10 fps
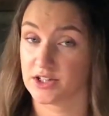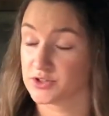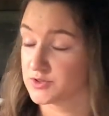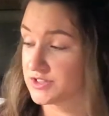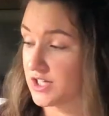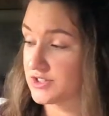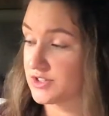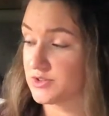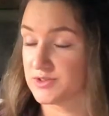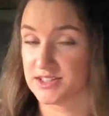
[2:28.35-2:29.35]
chose not to
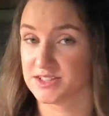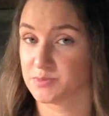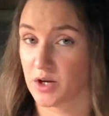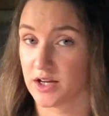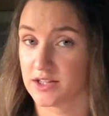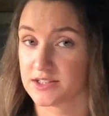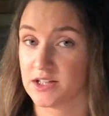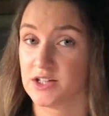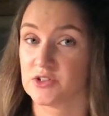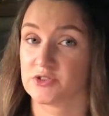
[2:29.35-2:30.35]
use this product.
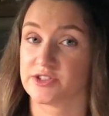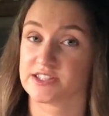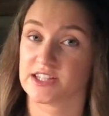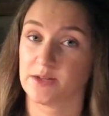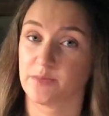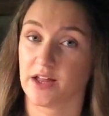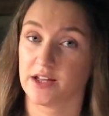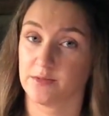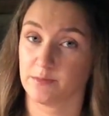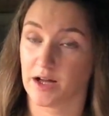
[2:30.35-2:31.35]
So just keep
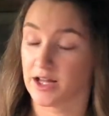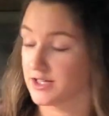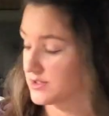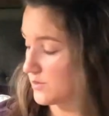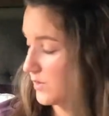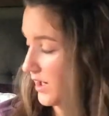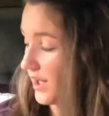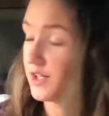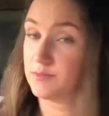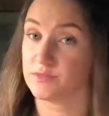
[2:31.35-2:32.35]
that in mind when
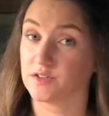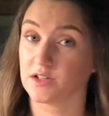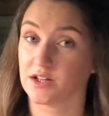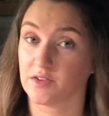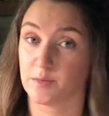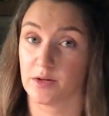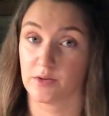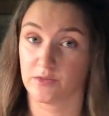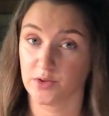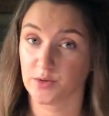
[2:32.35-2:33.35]
I am giving my
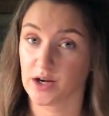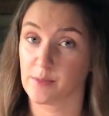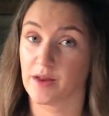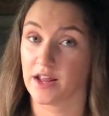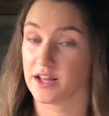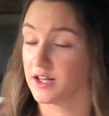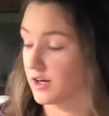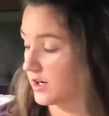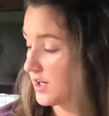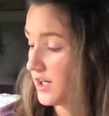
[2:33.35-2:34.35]
review and I'm in it
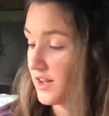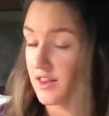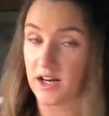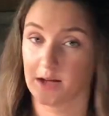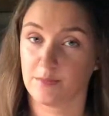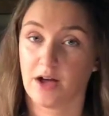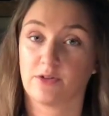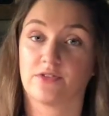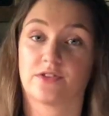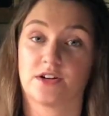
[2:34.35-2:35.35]
here, that I am
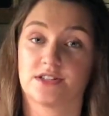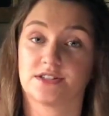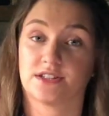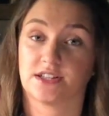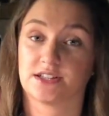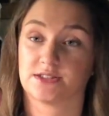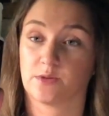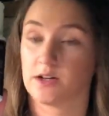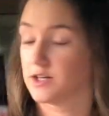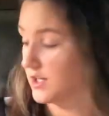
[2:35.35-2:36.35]
not referring to this
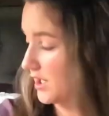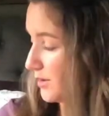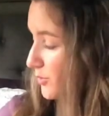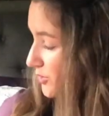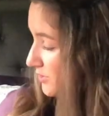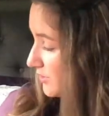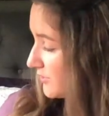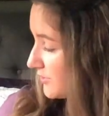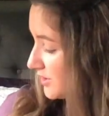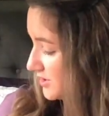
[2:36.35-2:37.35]
one. I'm only
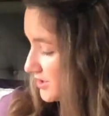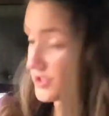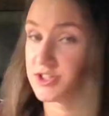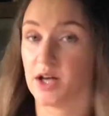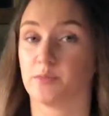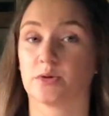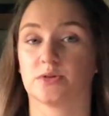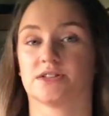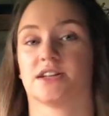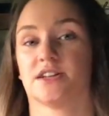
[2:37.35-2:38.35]
referring to the
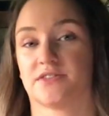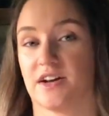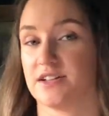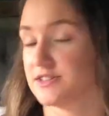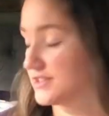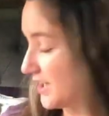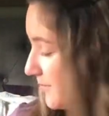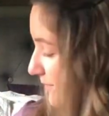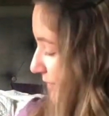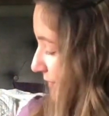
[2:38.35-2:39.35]
shampoos and the final step.